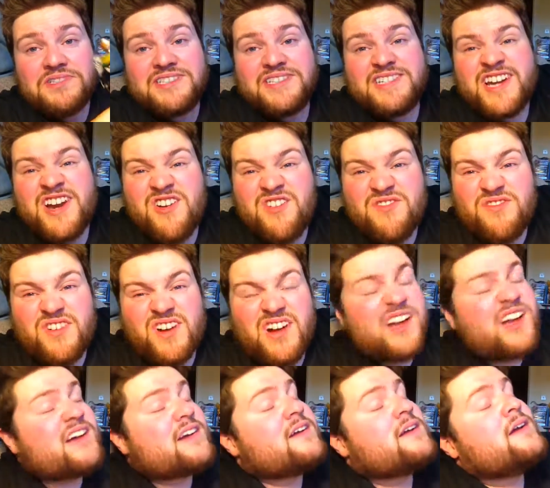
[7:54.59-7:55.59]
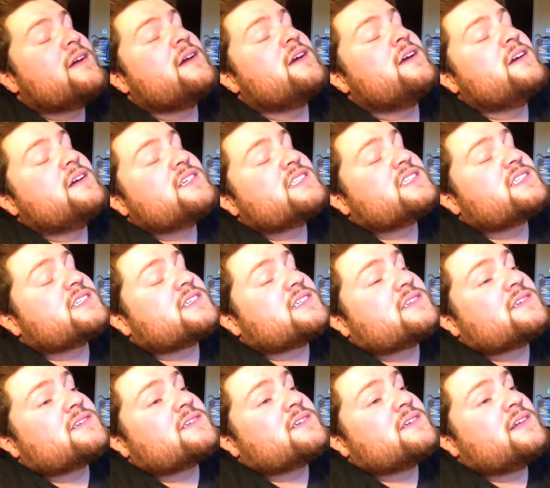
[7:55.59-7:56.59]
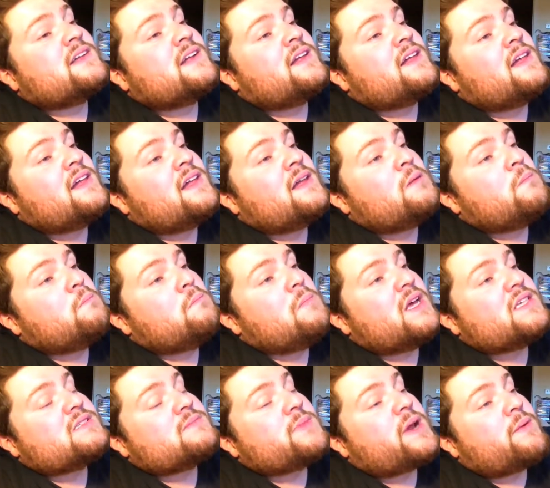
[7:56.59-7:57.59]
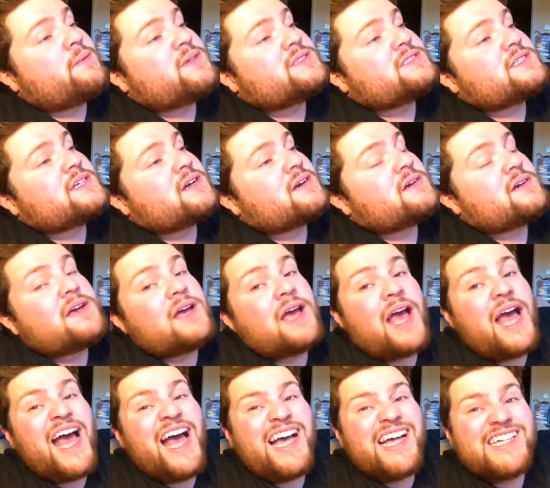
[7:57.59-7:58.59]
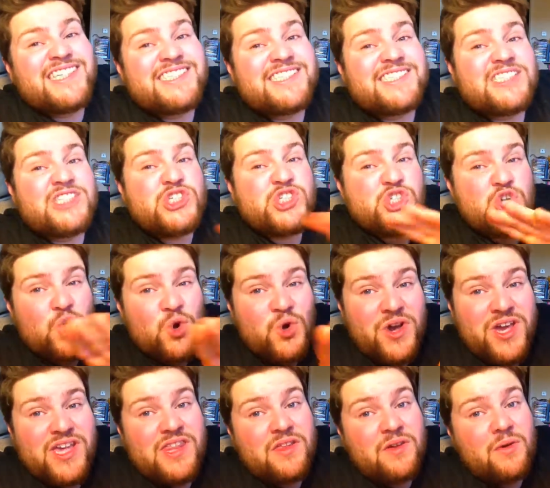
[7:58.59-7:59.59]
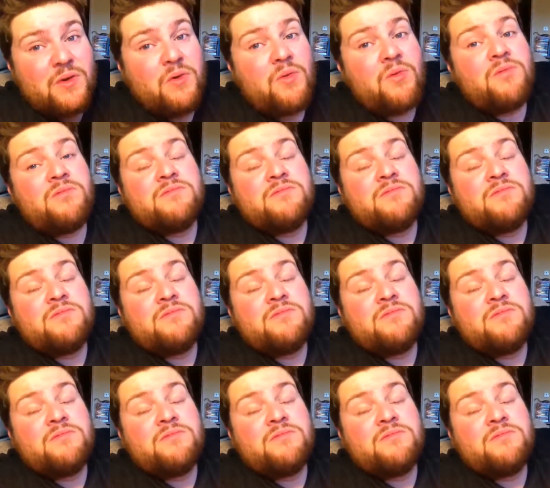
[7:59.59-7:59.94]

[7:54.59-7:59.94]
is terrifying. So, mixed memories there. As a toy, though,